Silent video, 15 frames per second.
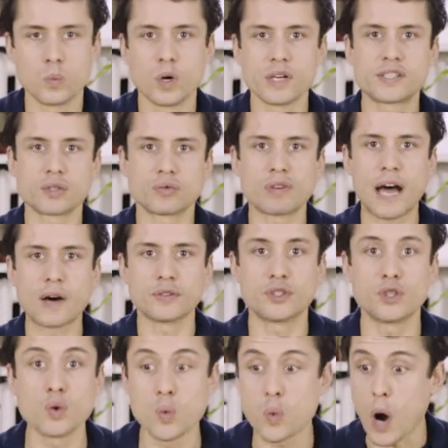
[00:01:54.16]
What's
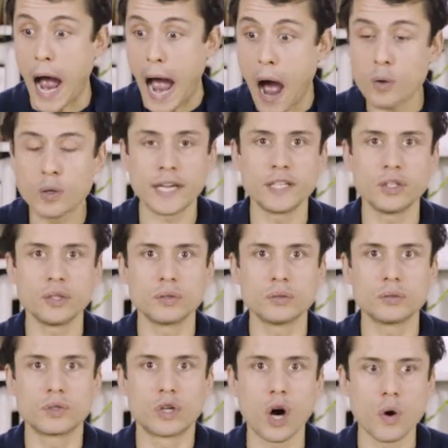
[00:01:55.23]
around you? How can
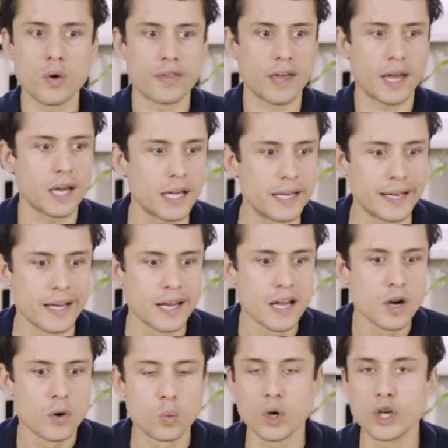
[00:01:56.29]
you go there? And
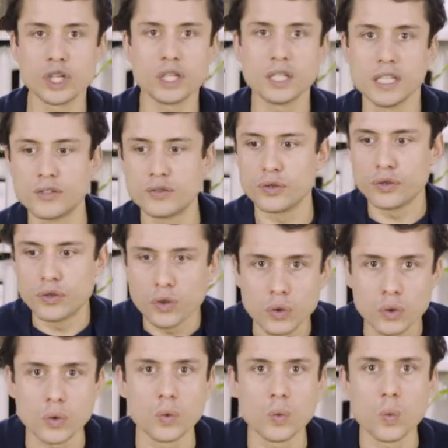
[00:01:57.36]
what do you need to do?
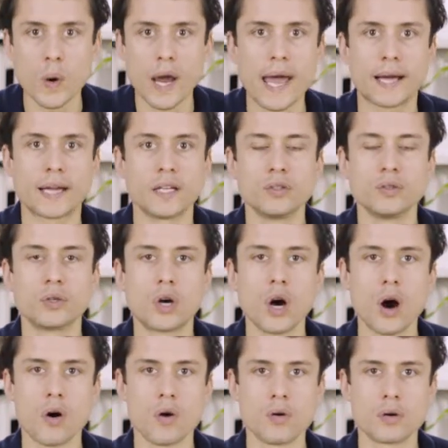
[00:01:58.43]
Where can you
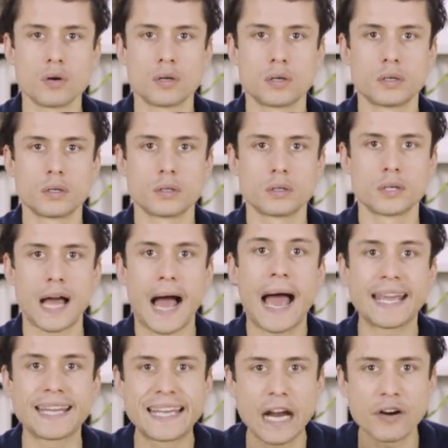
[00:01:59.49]
go?
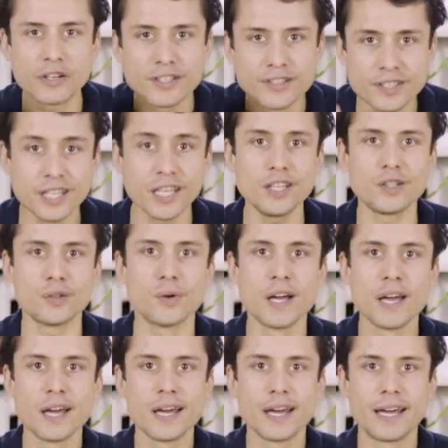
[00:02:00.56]
I guarantee you,
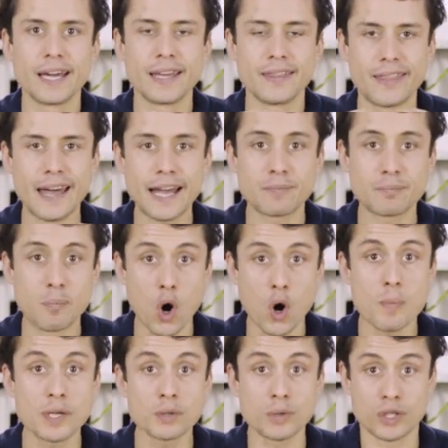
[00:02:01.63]
in that
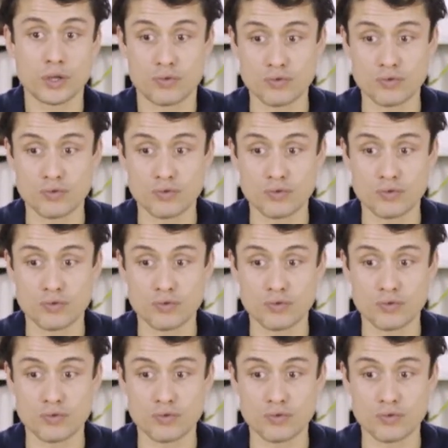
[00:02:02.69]
moment when